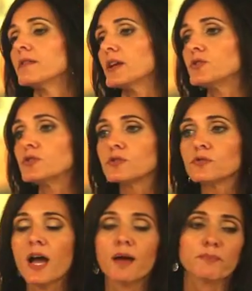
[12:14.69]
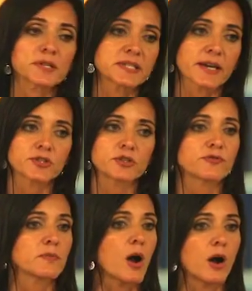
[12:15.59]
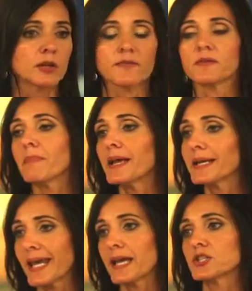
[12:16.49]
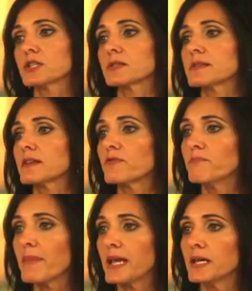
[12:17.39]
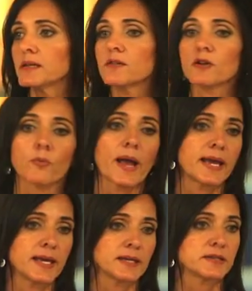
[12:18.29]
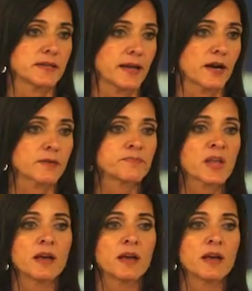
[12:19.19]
They do not protect you from all of the medications that have made their way into there.